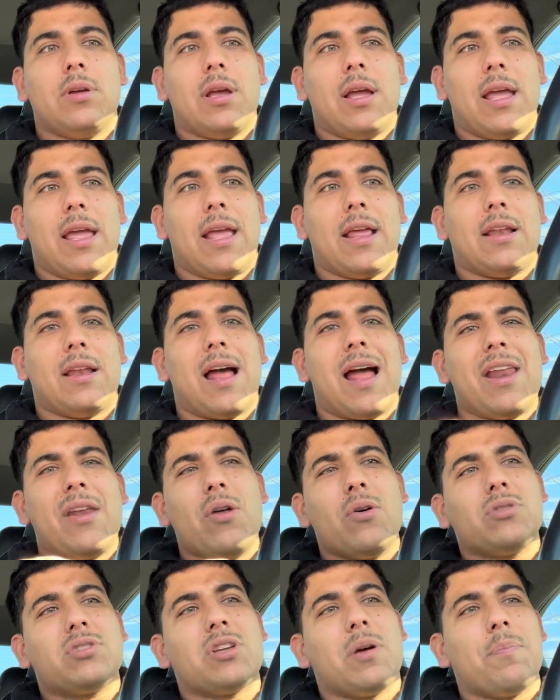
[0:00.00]
And I
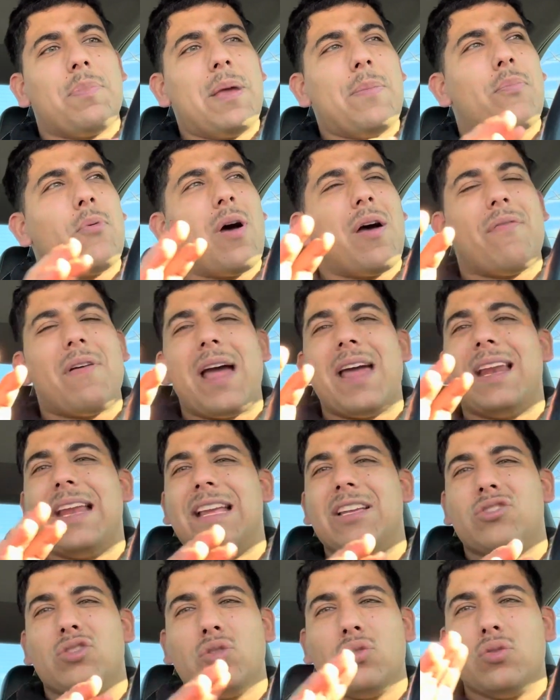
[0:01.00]
know some people have had
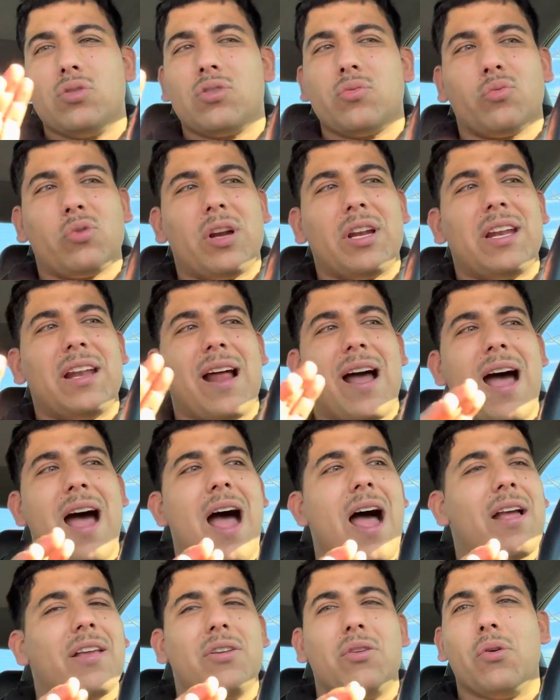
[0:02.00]
issues running
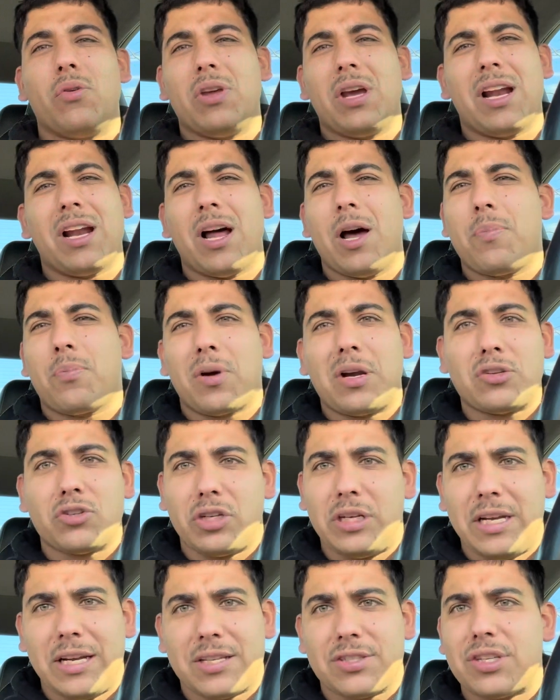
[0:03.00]
hot. You know, you got to upgrade your
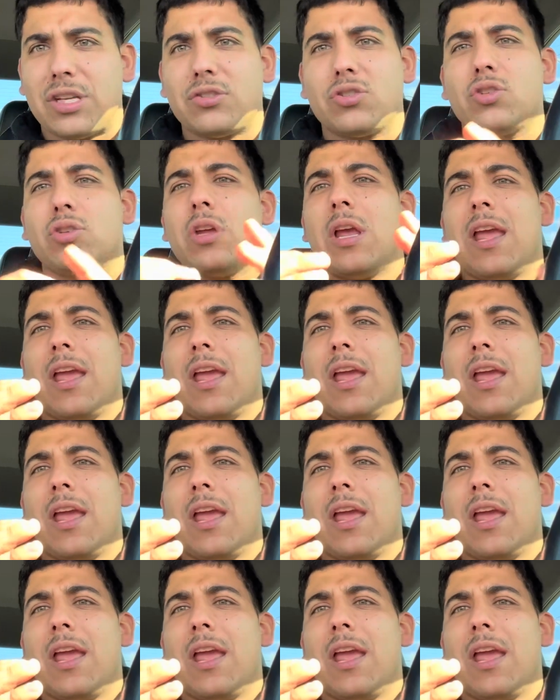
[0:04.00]
heat exchangers.